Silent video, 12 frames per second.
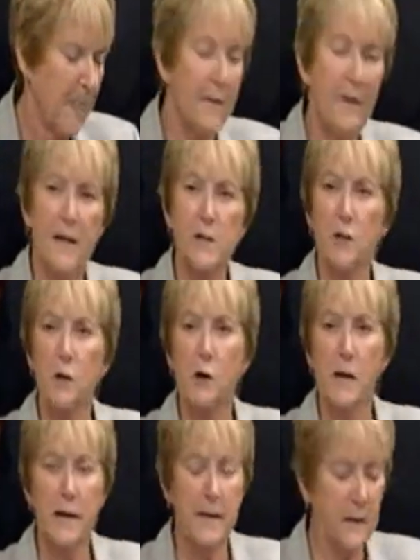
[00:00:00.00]
that
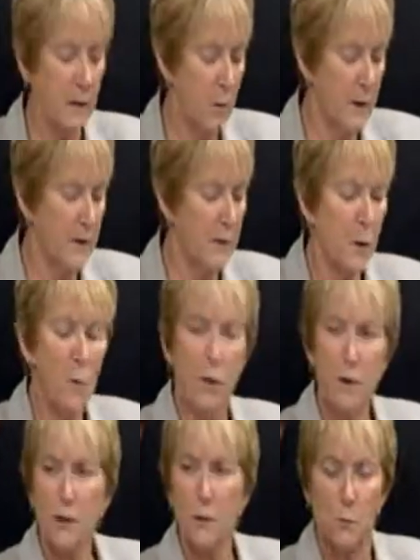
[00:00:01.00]
during one of the
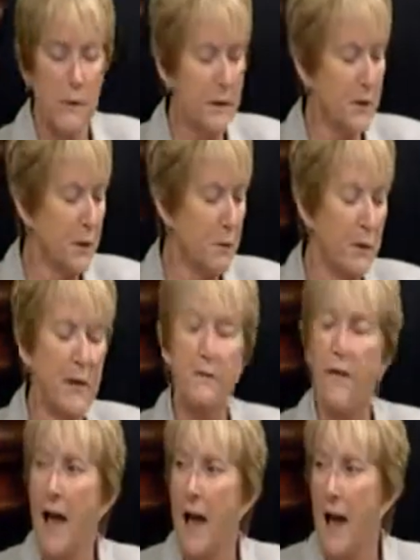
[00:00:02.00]
worst winters we've
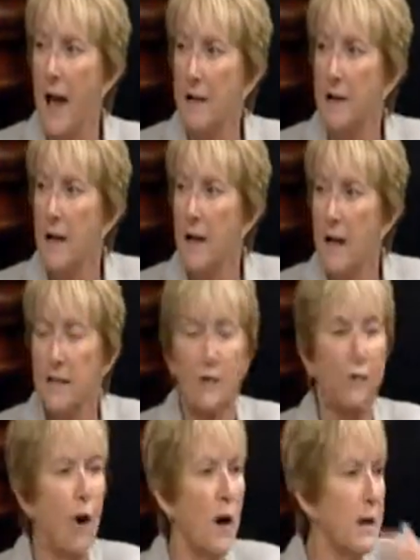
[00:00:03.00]
had as
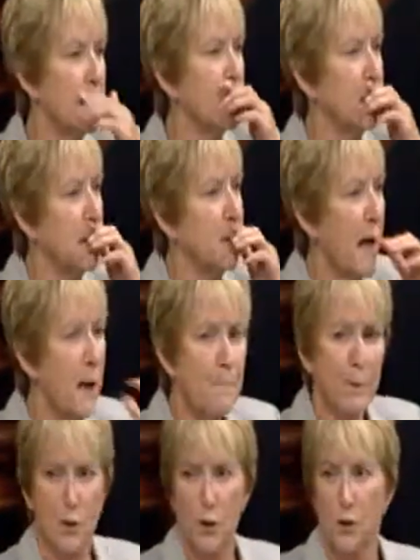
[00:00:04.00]
far as the
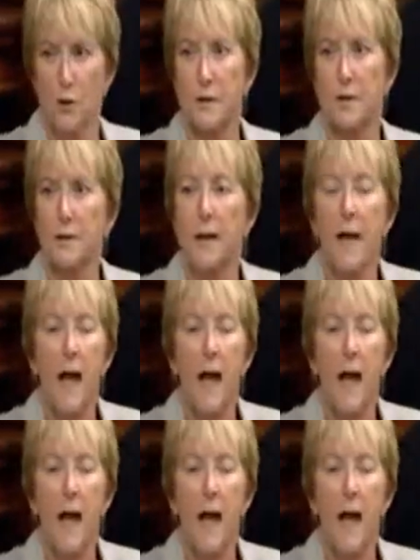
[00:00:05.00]
temperatures